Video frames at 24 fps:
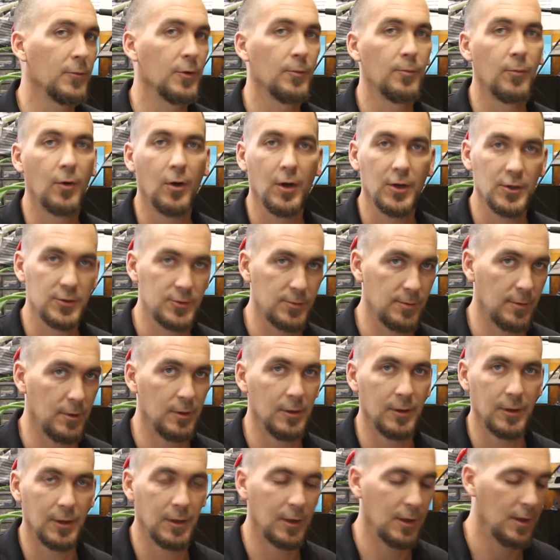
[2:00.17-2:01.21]
the brush
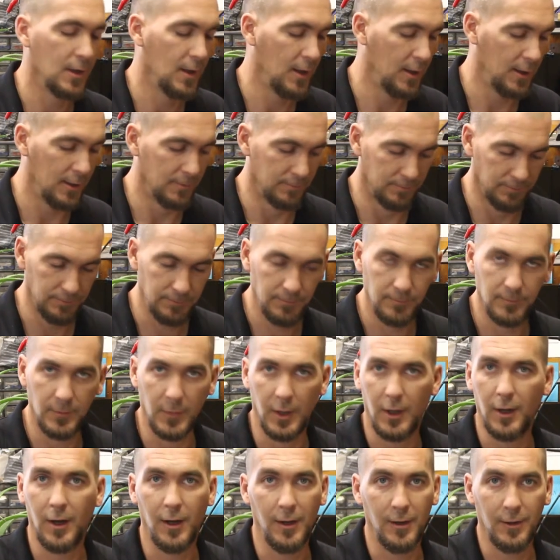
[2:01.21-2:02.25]
roller
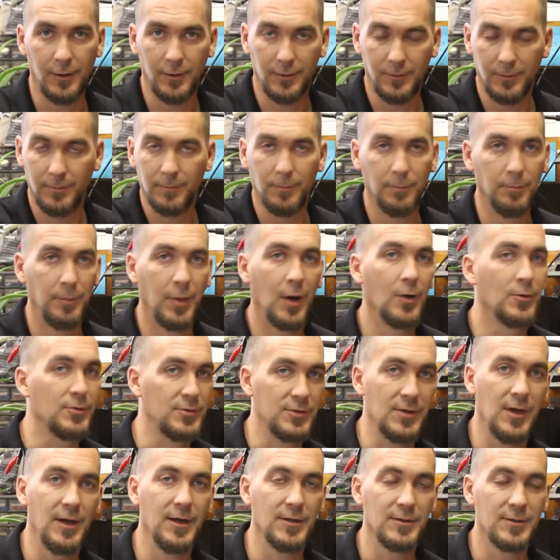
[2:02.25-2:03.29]
on both
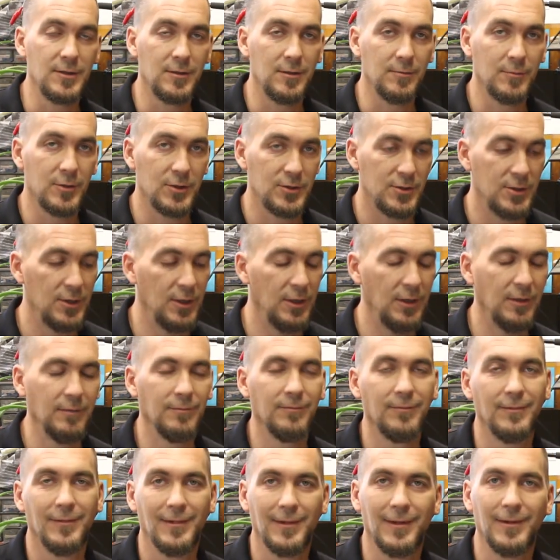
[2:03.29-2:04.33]
sides of the machine.
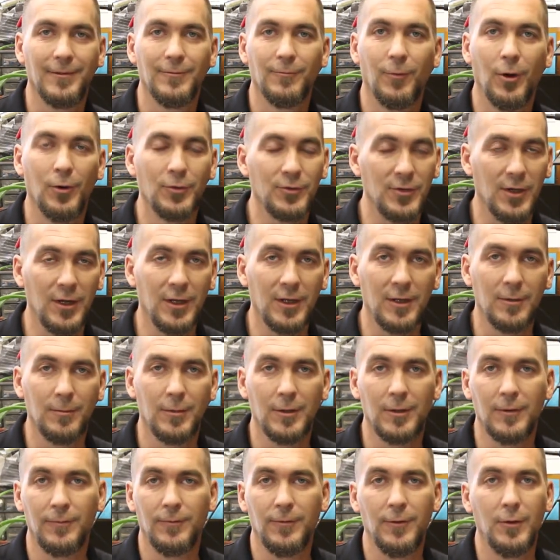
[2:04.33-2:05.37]
Won't take you
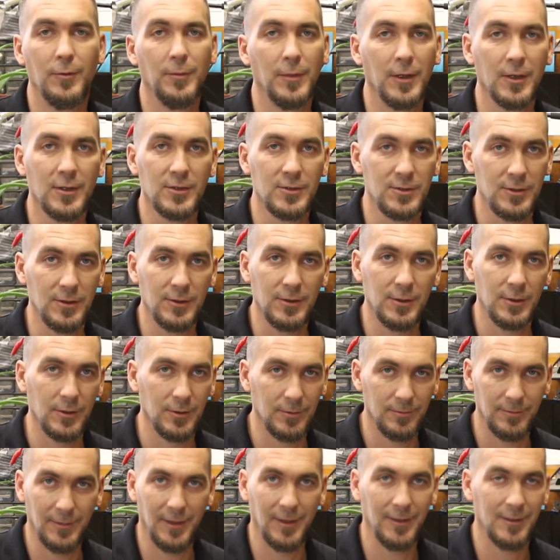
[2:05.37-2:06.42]
but a few minutes to
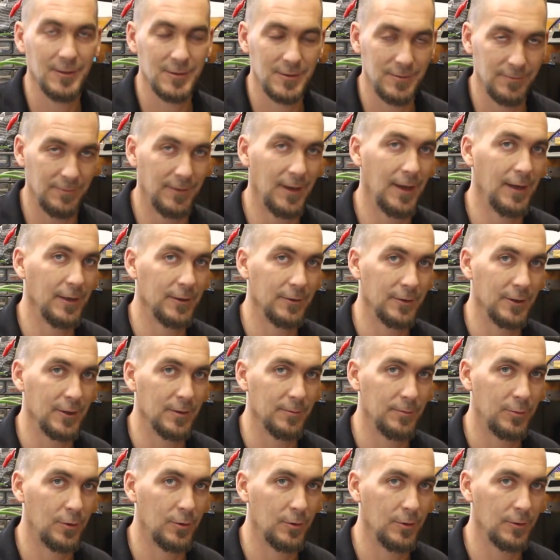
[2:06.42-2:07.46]
do, and it's vitally
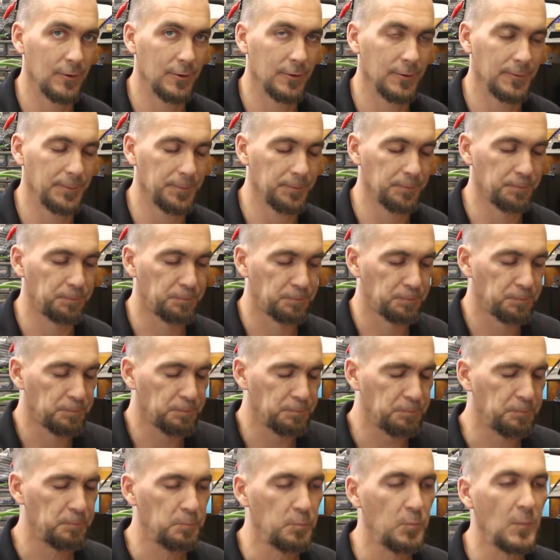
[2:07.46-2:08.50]
important.
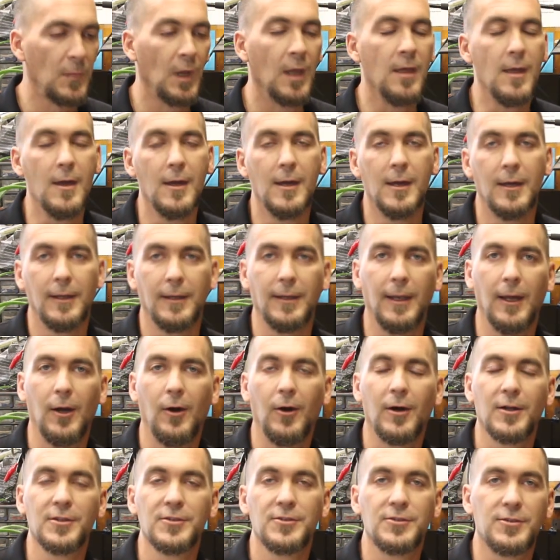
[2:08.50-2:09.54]

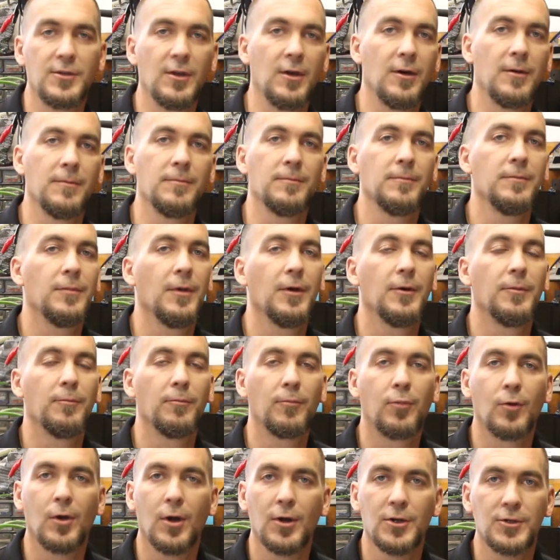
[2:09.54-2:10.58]
Now on some
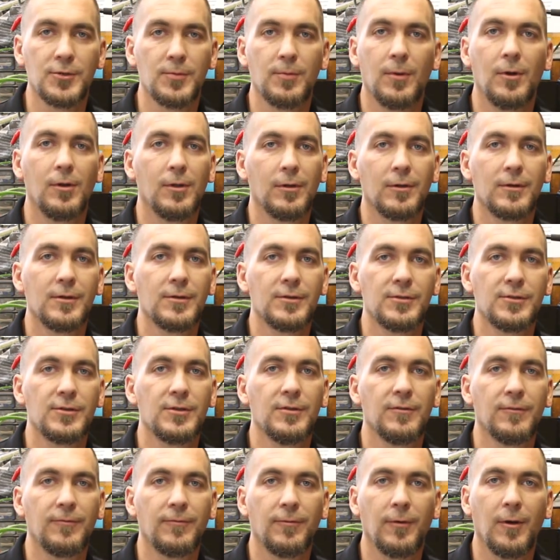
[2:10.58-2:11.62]
brush rollers
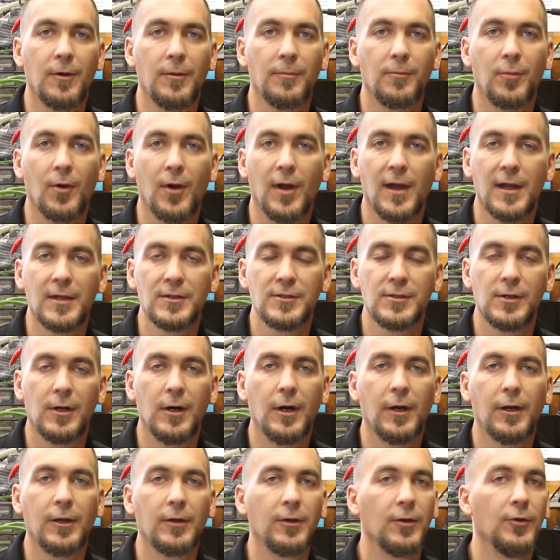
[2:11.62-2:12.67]
from brands
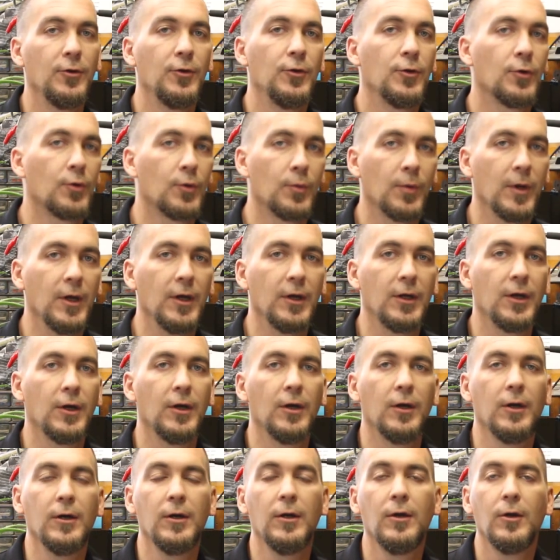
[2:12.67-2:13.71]
like
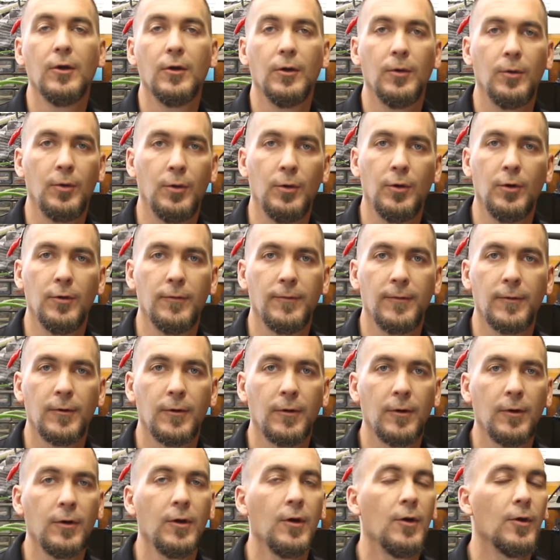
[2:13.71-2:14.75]
Eureka,
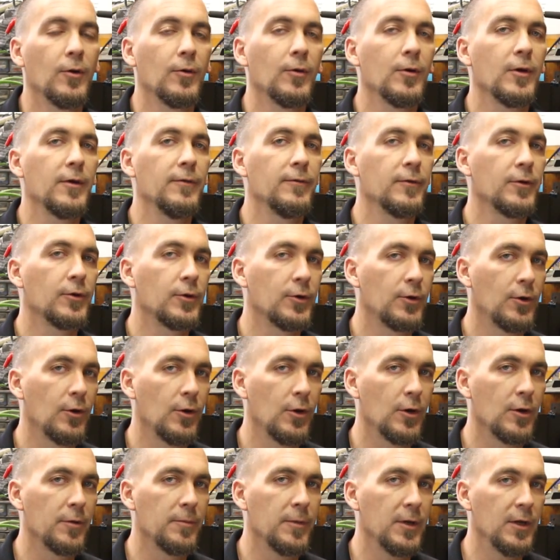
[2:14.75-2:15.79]
Hoover, or even
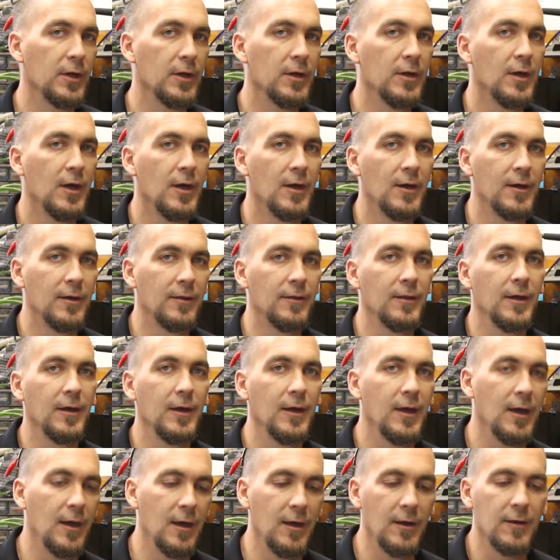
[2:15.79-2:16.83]
Kirby, they
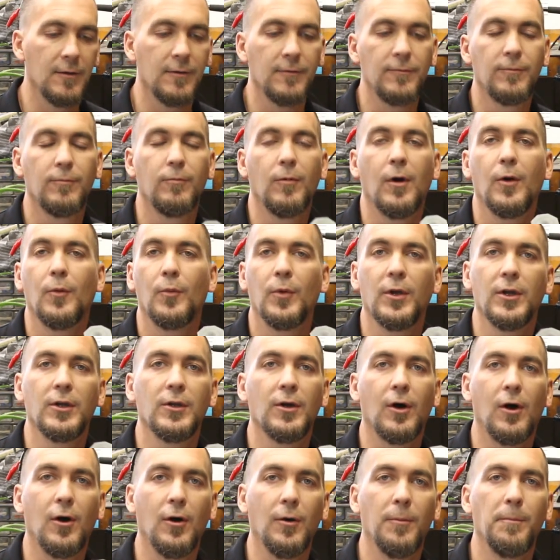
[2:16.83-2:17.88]
have what we
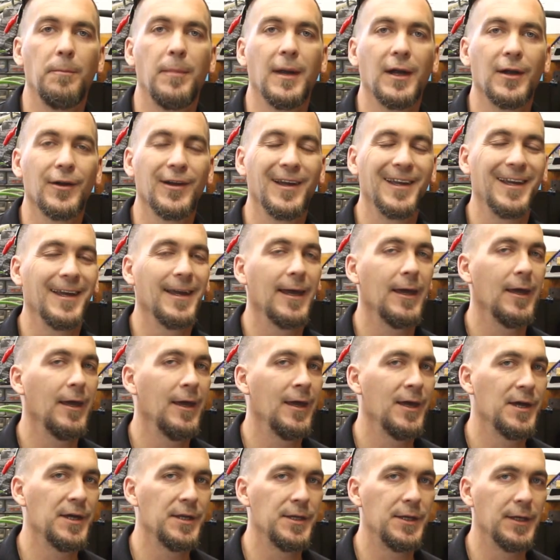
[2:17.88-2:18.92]
call bearing
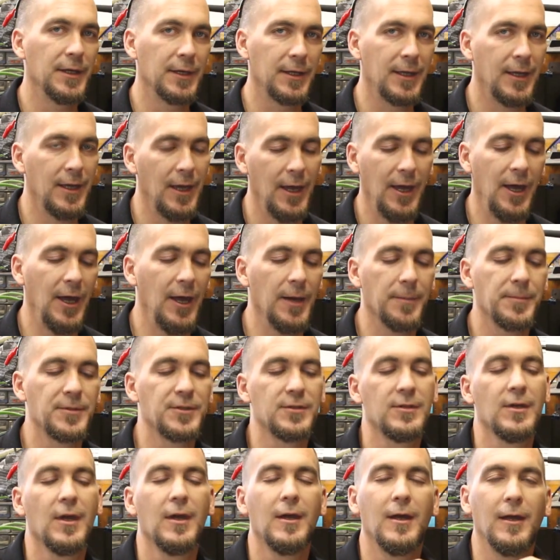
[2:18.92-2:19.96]
end
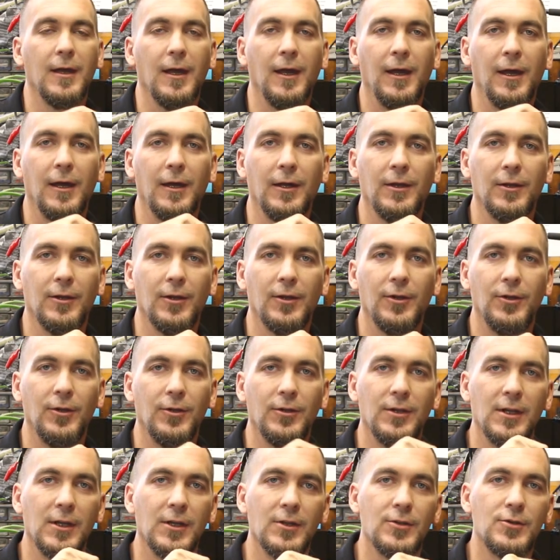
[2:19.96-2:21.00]
caps, and
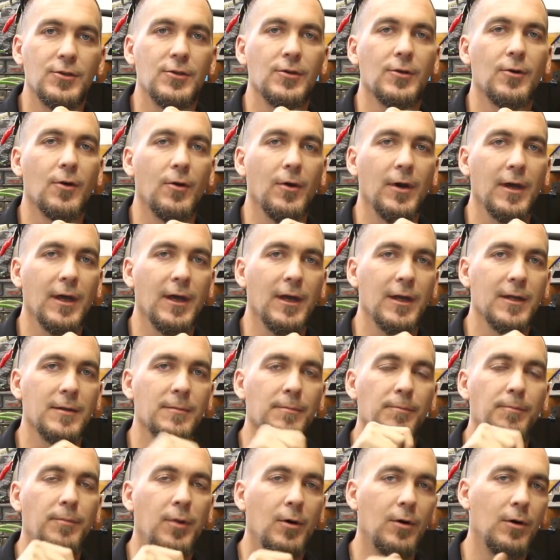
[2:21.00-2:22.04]
you need to go ahead
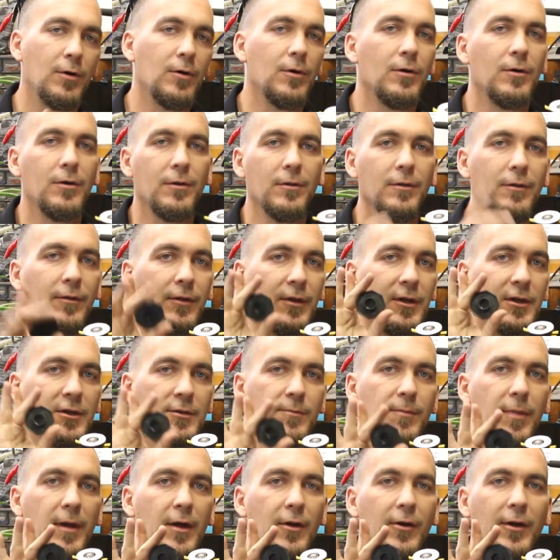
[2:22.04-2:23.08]
and pull these
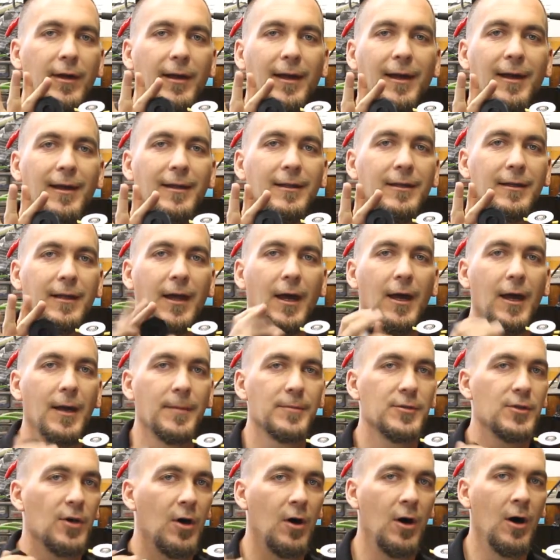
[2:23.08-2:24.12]
bearing end
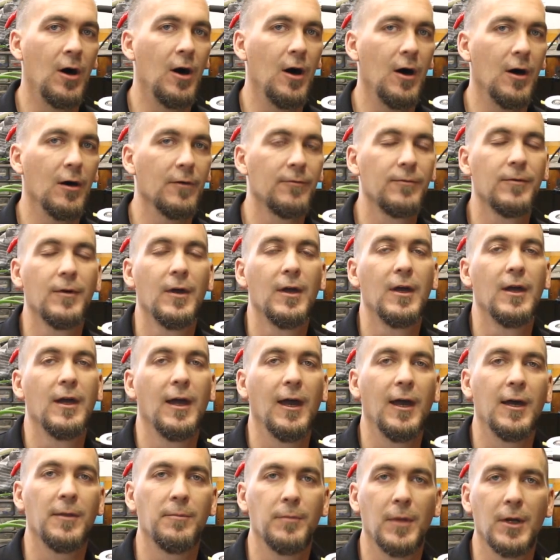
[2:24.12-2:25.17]
caps off
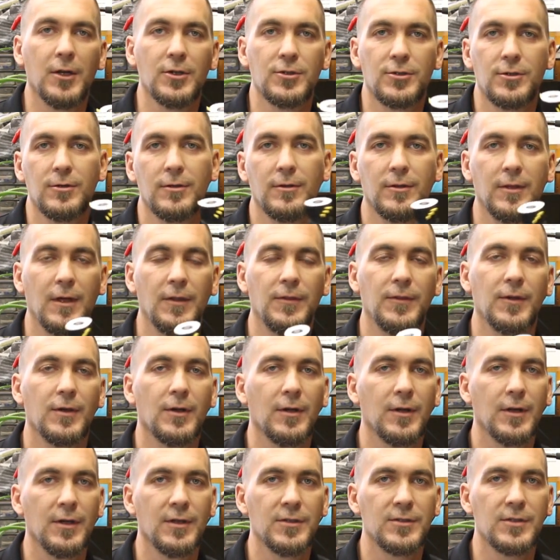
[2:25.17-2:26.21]
and make sure that
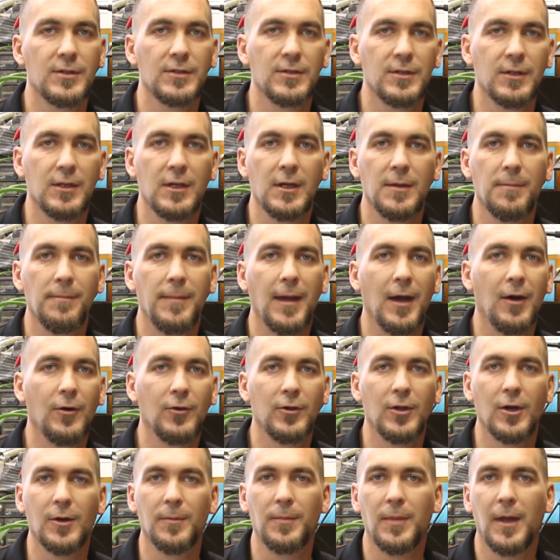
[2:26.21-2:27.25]
there isn't any
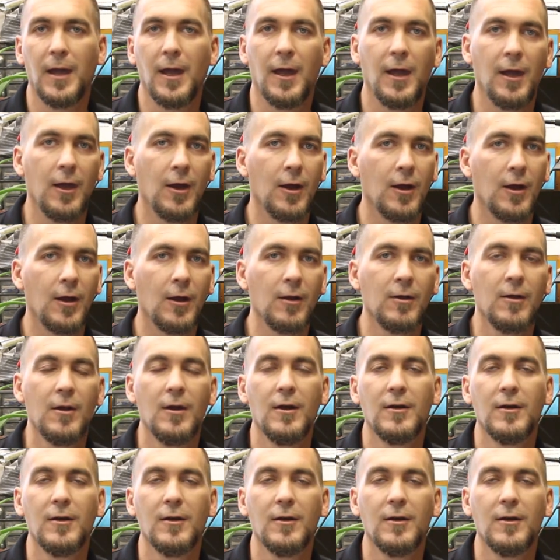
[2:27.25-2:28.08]
bound up hair,